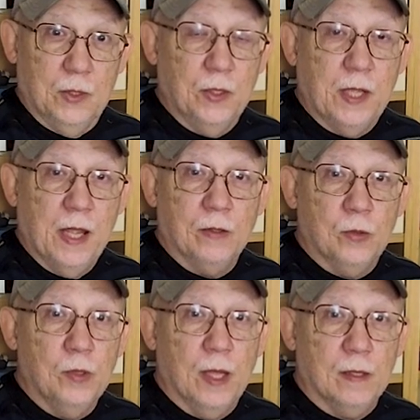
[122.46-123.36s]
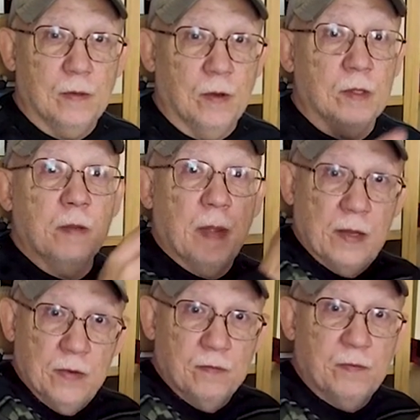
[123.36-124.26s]
You can't do that on the
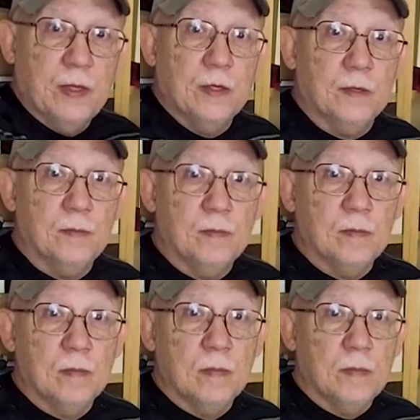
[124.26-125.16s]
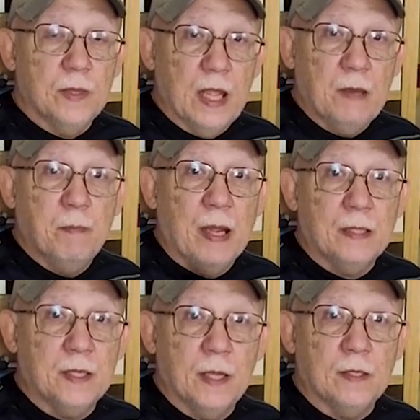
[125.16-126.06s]
manual feeder. 8 by
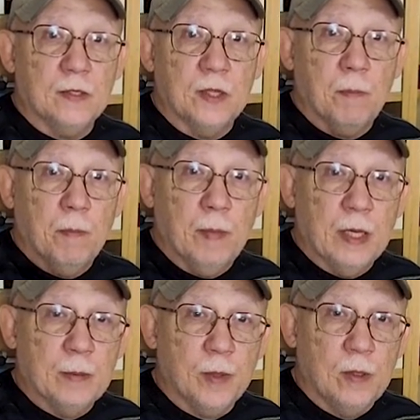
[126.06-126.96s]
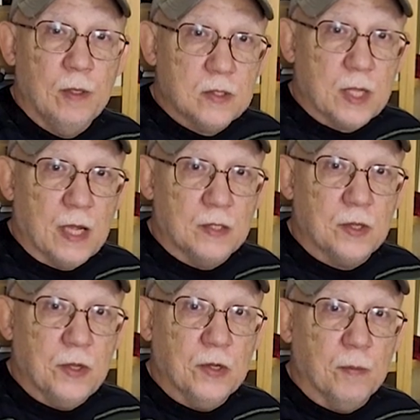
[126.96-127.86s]
10 is the minimal size
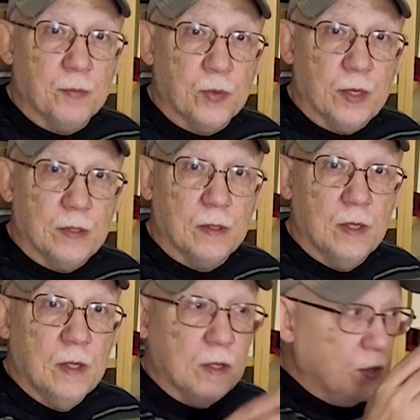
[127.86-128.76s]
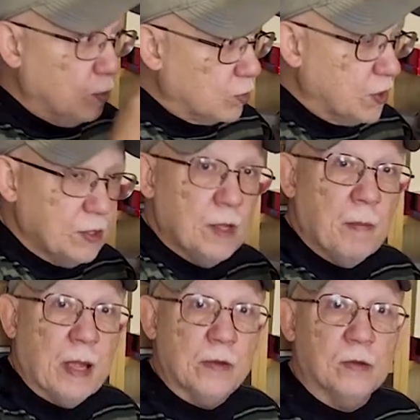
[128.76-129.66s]
that you can print using the
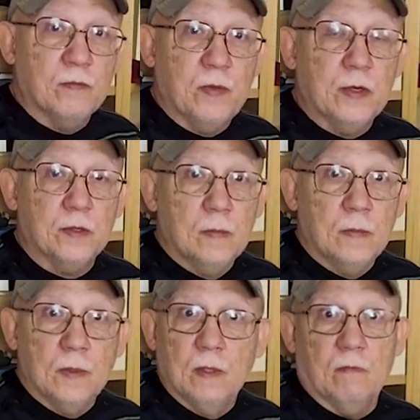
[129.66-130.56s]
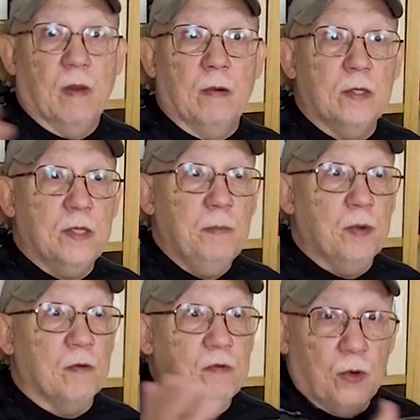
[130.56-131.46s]
manual feeder. Very
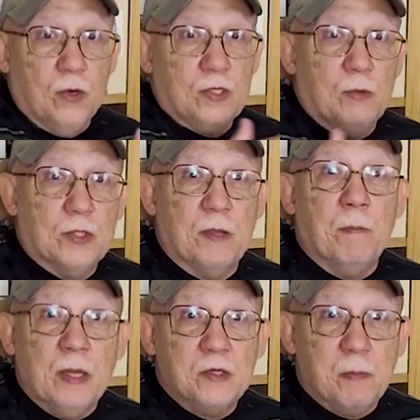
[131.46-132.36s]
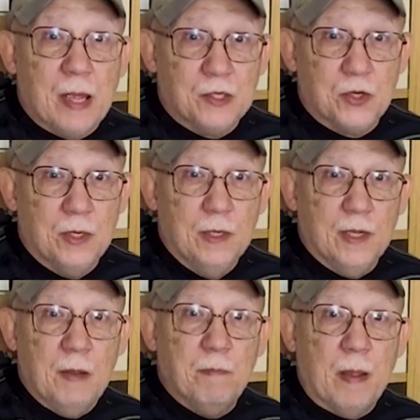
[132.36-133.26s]
simple. Of course, there was a mismatch
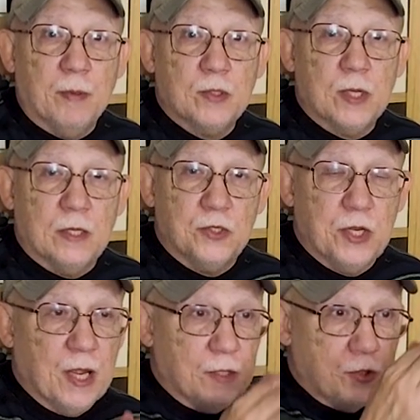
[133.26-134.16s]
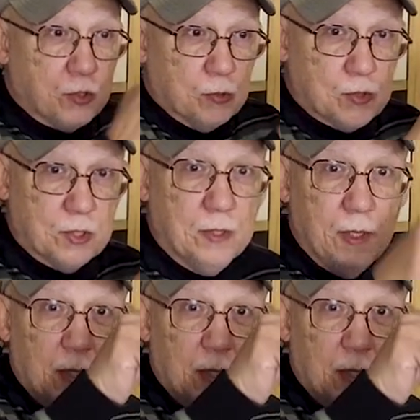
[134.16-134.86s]
in paper size. She had chosen